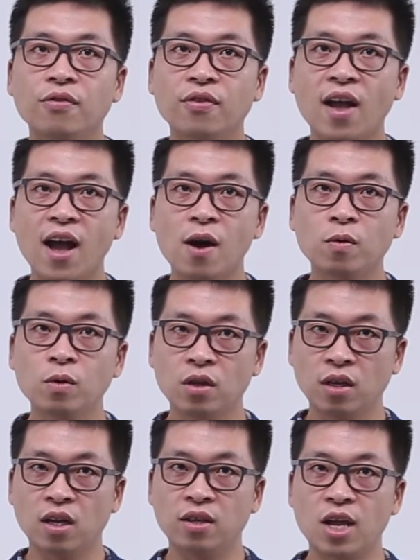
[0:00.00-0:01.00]
Now,
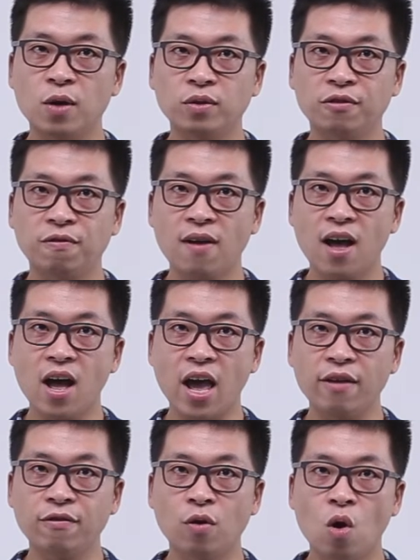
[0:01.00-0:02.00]
node
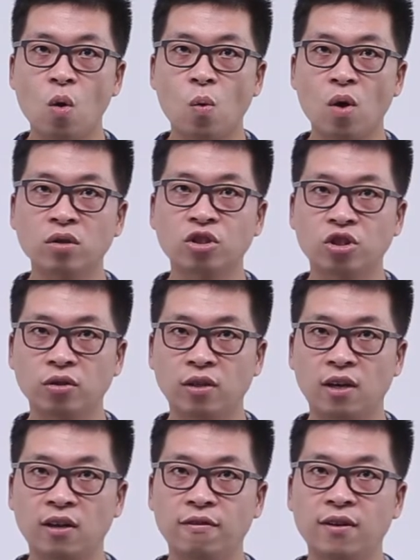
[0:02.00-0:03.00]
5 wants to
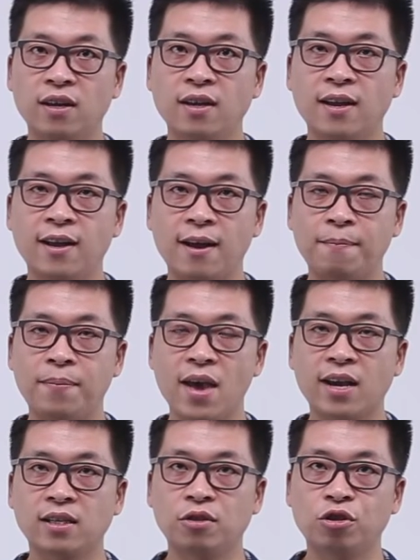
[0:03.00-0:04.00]
deliver a
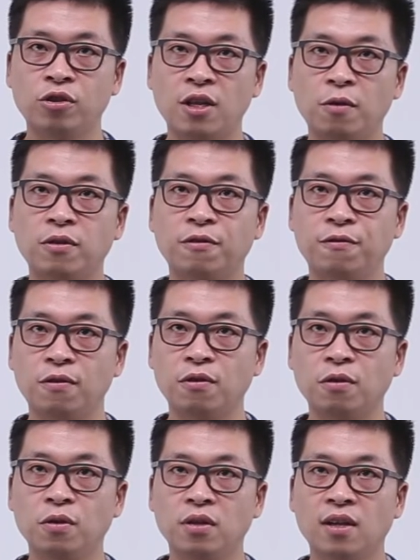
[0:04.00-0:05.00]
packet to node
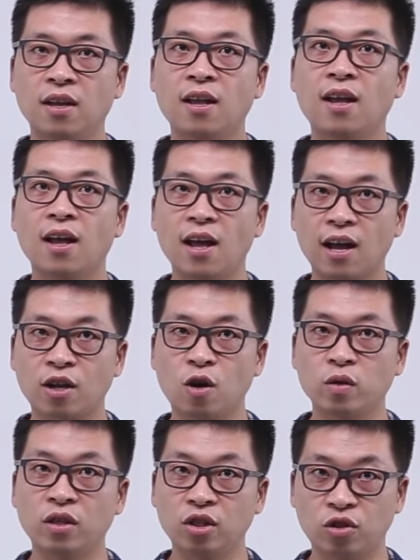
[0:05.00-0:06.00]
4.
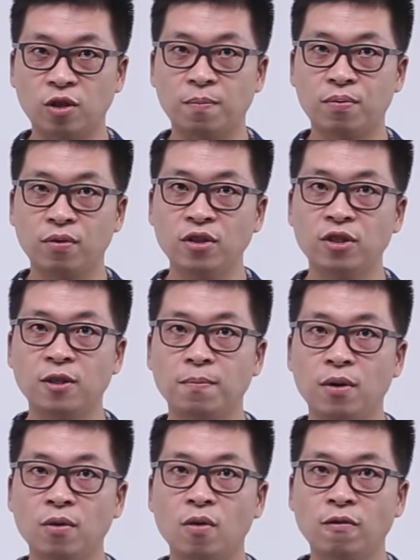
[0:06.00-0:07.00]
According to the
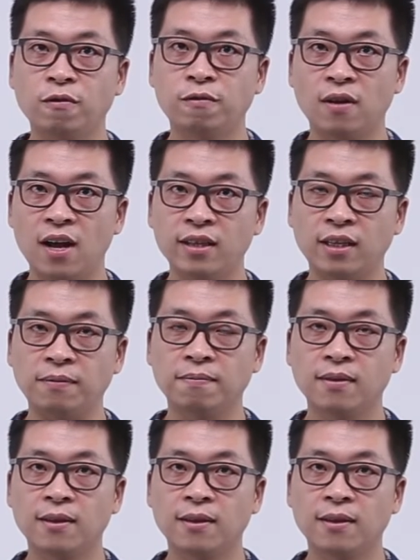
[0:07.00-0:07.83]
principle of flooding,